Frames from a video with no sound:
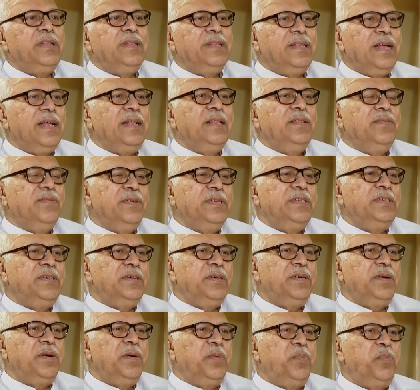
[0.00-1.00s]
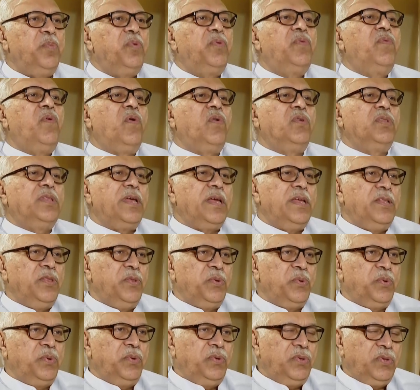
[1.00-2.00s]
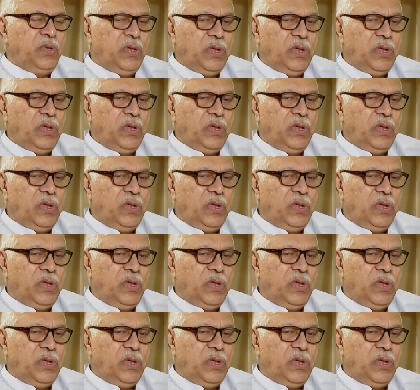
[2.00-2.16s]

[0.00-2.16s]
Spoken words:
things which provoke the Hindus.